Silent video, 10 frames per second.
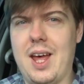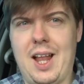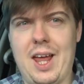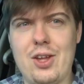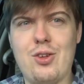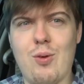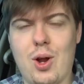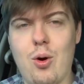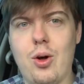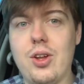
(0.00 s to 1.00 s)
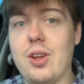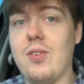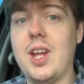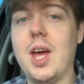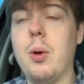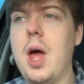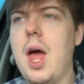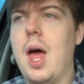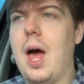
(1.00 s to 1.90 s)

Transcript: I last recorded a video,